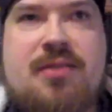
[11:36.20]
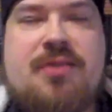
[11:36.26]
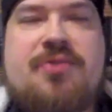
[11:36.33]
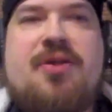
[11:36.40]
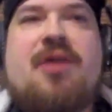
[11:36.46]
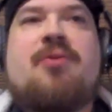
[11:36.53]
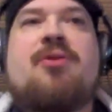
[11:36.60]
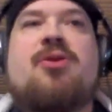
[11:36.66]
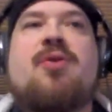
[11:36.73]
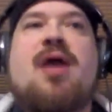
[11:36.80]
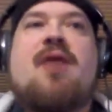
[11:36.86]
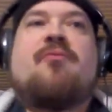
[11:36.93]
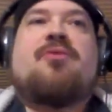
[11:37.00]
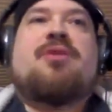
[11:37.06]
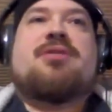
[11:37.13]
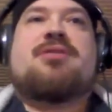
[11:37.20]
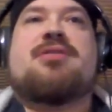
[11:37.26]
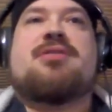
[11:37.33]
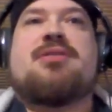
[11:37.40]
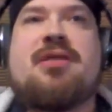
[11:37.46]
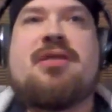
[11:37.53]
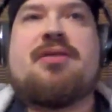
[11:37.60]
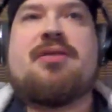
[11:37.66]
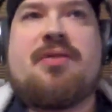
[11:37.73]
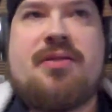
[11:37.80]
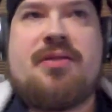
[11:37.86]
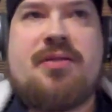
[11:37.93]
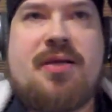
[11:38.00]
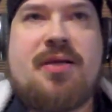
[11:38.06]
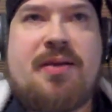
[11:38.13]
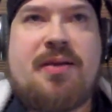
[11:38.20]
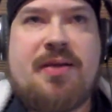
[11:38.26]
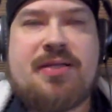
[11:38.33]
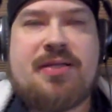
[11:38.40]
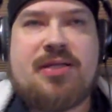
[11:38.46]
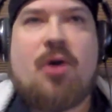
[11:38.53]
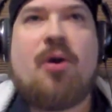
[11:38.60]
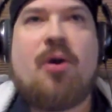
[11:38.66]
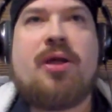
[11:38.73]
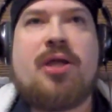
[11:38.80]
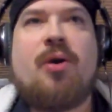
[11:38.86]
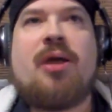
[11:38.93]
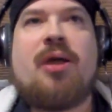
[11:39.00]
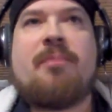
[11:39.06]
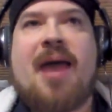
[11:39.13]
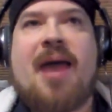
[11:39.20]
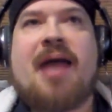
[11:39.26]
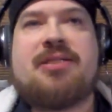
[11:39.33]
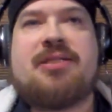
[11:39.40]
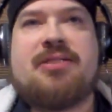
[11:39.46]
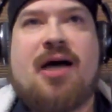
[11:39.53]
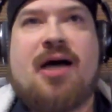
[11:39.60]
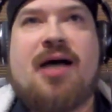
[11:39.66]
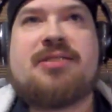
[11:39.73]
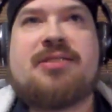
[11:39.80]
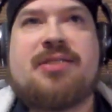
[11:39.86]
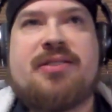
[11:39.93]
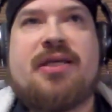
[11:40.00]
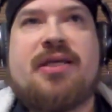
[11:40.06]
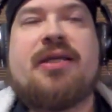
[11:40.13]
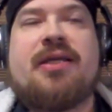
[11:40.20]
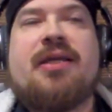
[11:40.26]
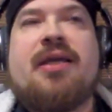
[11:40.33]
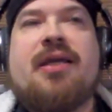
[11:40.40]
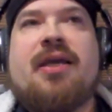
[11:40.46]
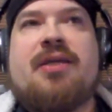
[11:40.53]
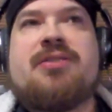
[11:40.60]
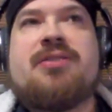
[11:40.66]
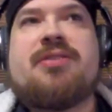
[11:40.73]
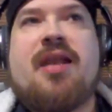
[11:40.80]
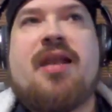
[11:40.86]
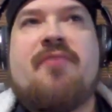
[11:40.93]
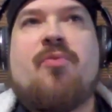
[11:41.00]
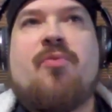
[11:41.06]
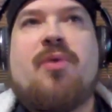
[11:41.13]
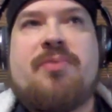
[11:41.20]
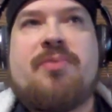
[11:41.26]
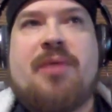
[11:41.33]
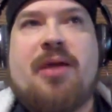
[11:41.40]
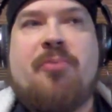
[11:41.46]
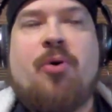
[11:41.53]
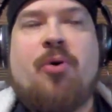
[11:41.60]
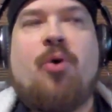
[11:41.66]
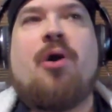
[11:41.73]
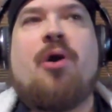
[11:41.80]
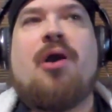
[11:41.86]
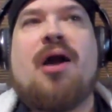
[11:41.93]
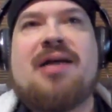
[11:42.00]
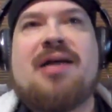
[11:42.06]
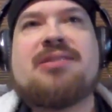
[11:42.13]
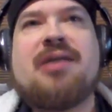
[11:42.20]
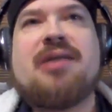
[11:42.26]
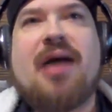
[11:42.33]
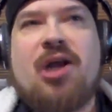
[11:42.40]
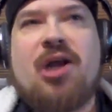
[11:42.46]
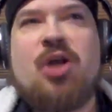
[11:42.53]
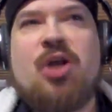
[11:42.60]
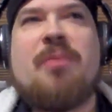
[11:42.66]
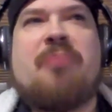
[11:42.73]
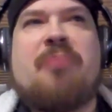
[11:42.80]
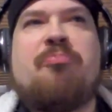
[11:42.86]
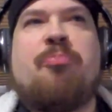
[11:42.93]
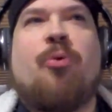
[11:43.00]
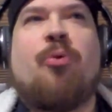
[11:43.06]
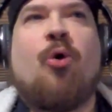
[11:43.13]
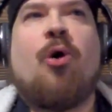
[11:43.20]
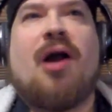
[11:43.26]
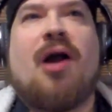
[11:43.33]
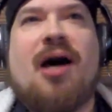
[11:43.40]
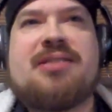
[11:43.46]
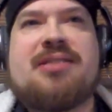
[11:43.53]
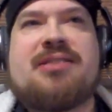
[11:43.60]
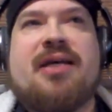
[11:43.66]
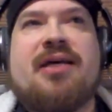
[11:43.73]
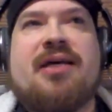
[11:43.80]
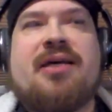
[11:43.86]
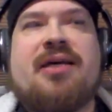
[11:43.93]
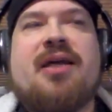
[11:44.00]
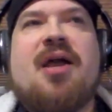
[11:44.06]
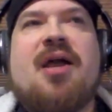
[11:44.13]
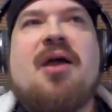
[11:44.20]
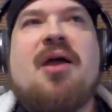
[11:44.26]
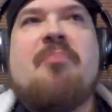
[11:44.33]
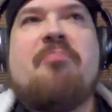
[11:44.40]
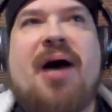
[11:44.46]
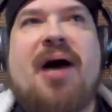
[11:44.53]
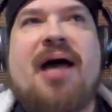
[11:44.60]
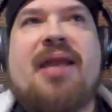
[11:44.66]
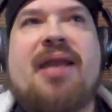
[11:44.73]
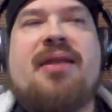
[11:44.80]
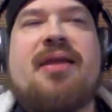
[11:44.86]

thing that you have with this is that uh, go, going back to the Asuka thing is that everyone they poor Asuka. I don't know about poor Asuka, but